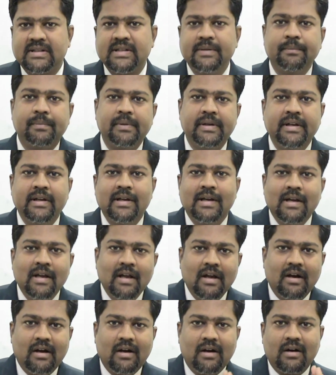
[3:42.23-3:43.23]

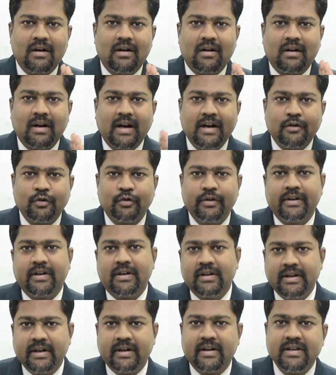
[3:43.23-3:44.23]
Simply try to
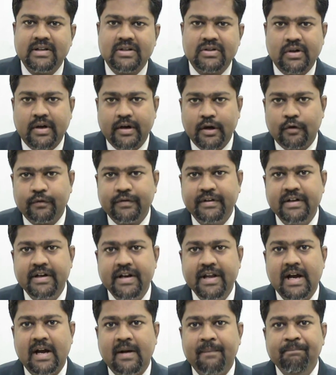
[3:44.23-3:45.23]
recollect history of
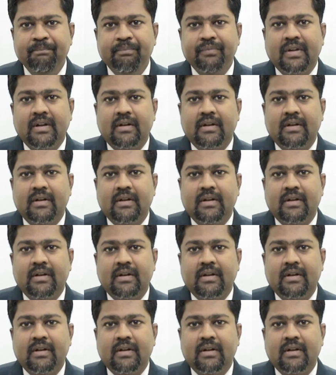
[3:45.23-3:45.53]
India,